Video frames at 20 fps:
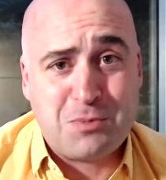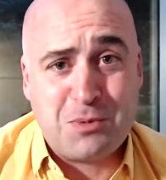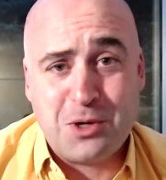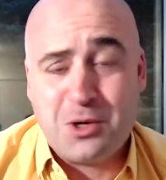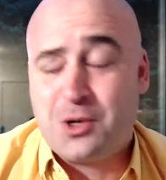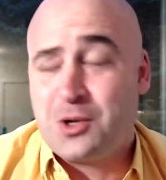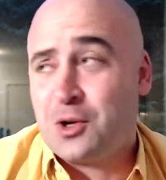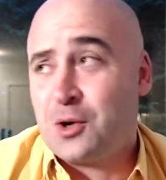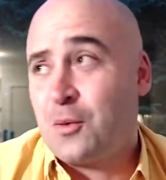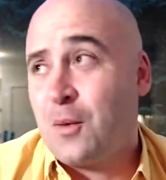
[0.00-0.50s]

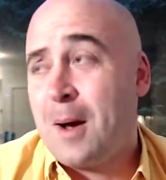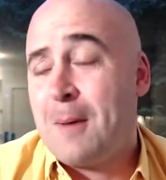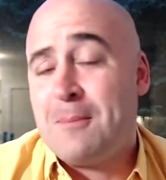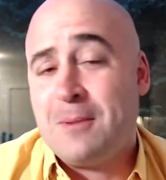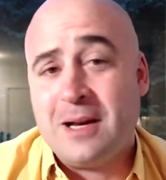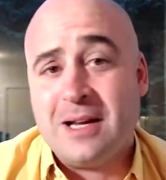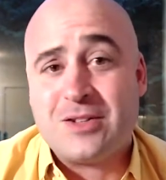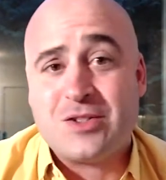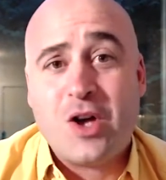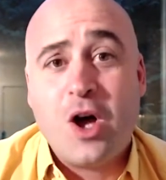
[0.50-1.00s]
nuclear weapon
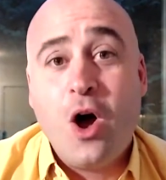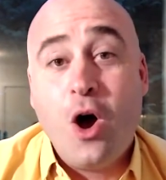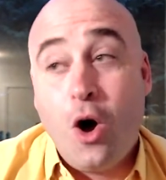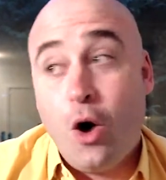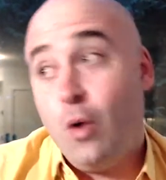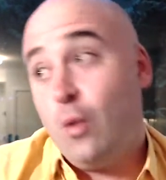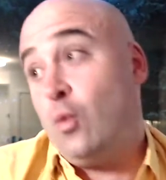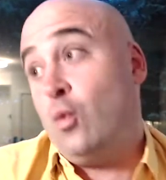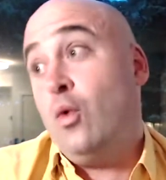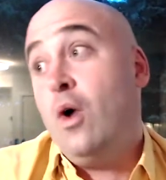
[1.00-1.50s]
is,
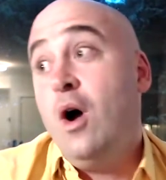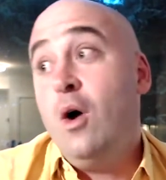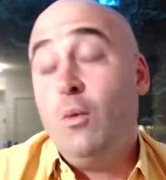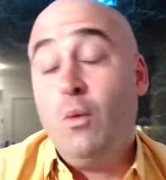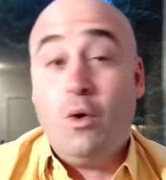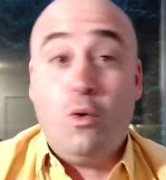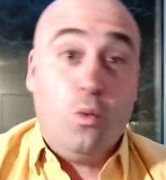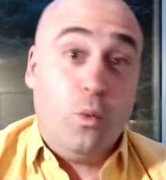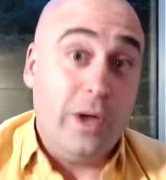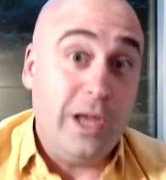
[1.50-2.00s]
oh,
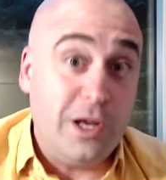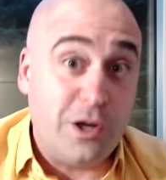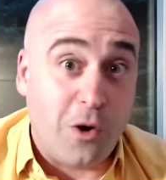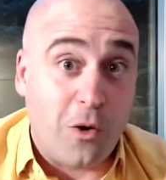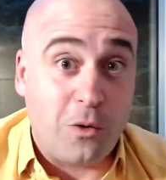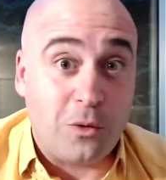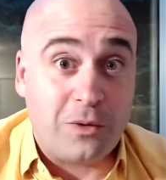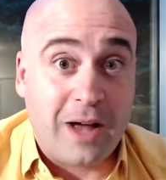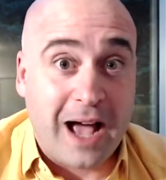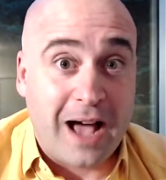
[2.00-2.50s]
well, we
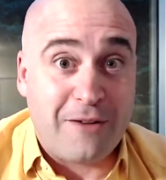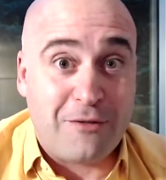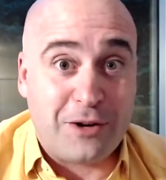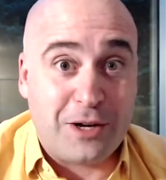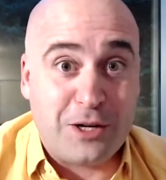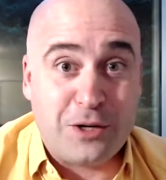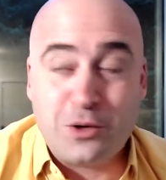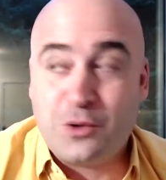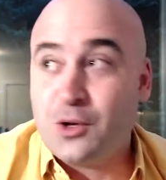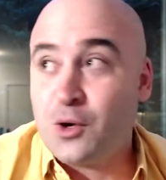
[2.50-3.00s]
don't have
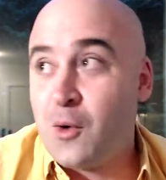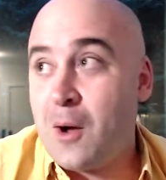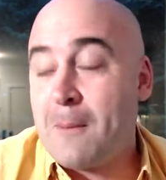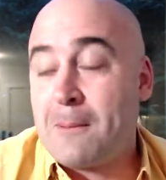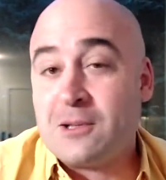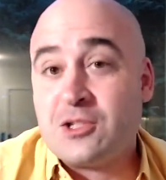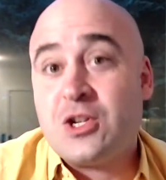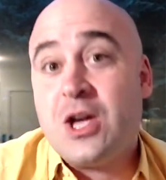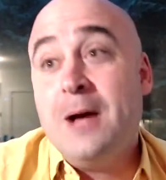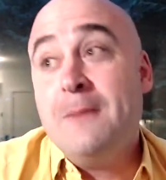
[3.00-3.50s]
any nuclear
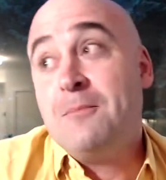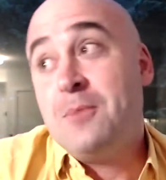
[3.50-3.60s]
weapons.